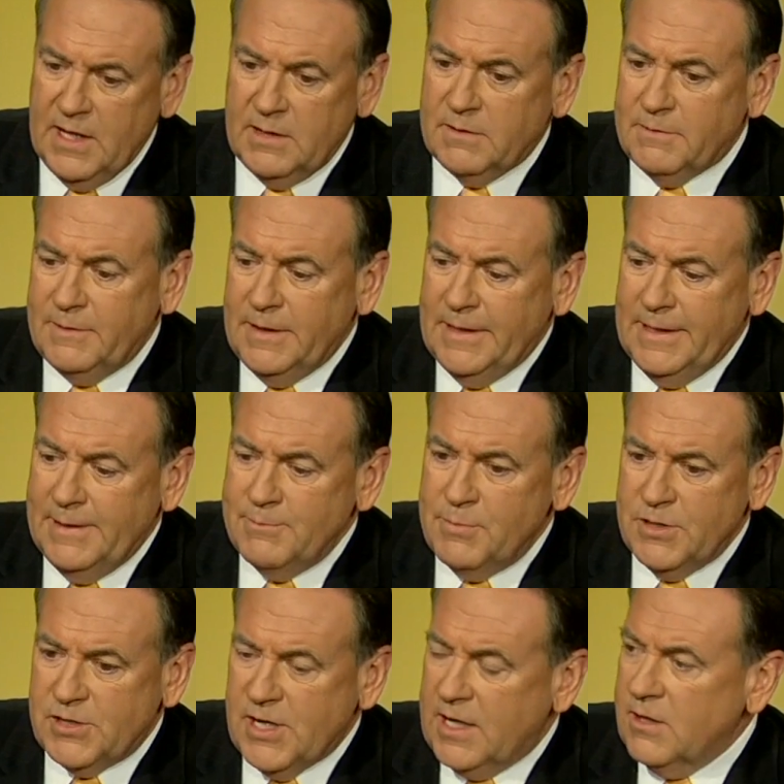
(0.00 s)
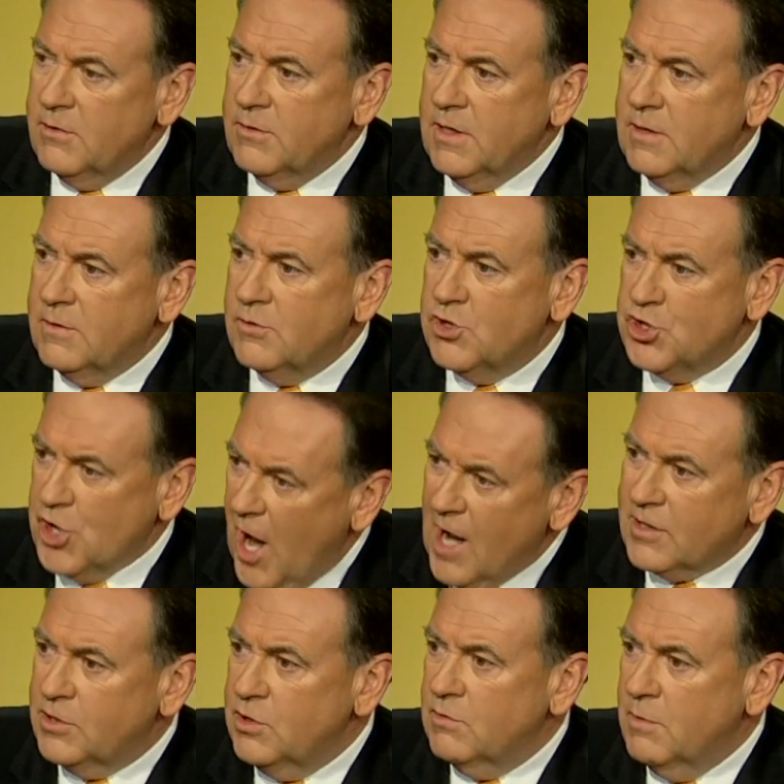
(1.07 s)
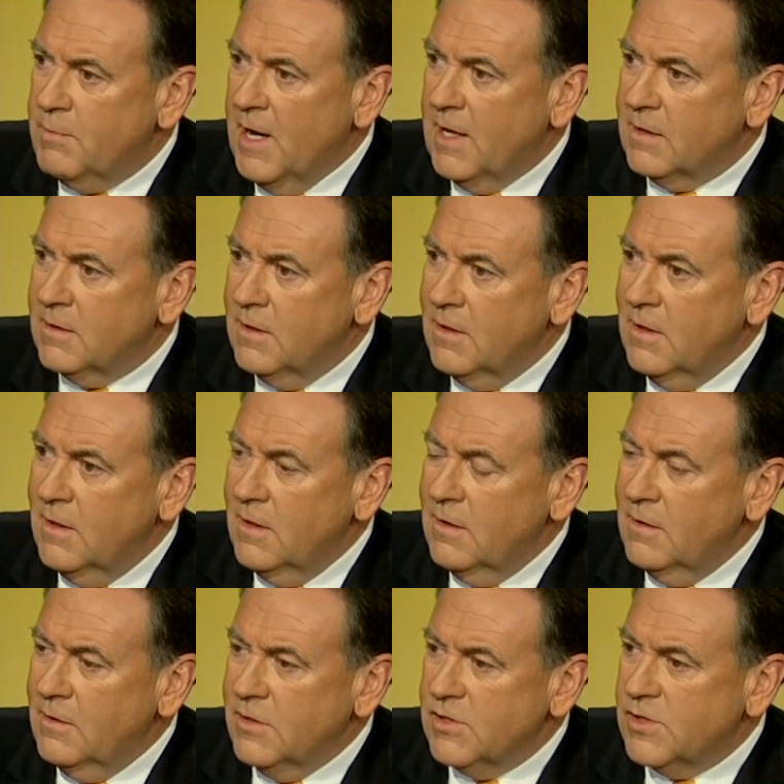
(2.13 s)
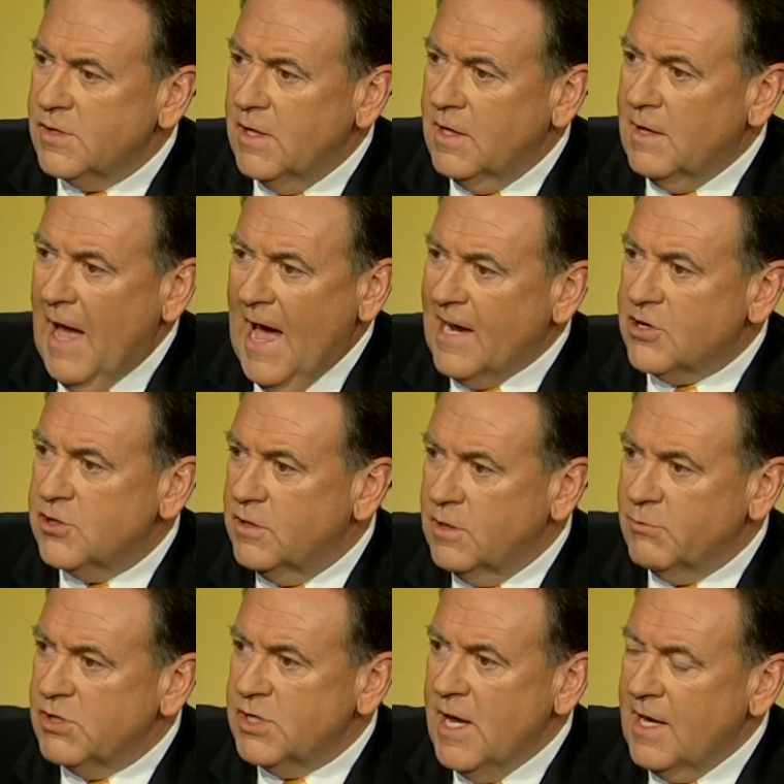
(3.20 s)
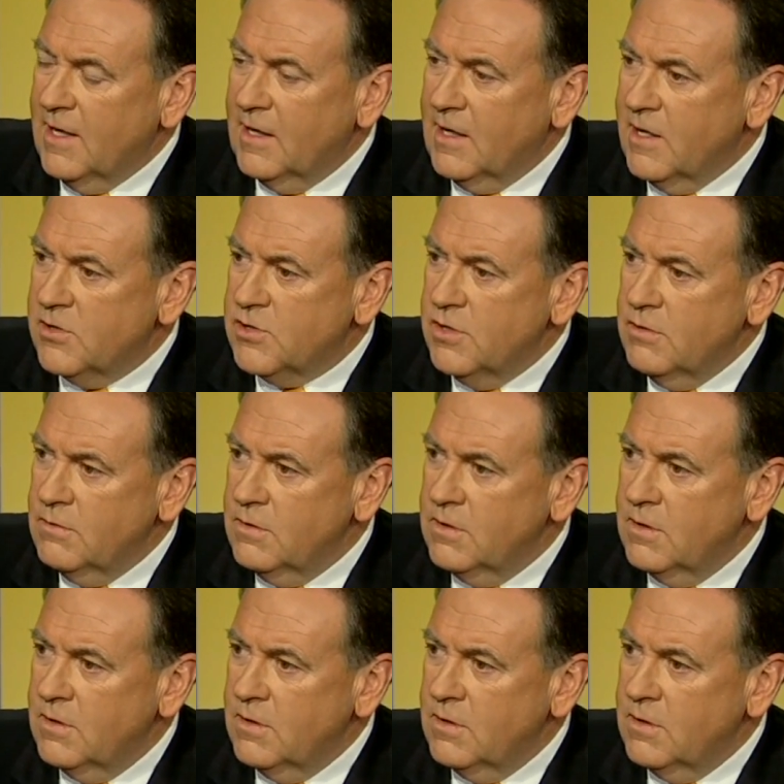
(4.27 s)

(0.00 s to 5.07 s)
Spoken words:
in particular that shocked you about this action that was taken against you?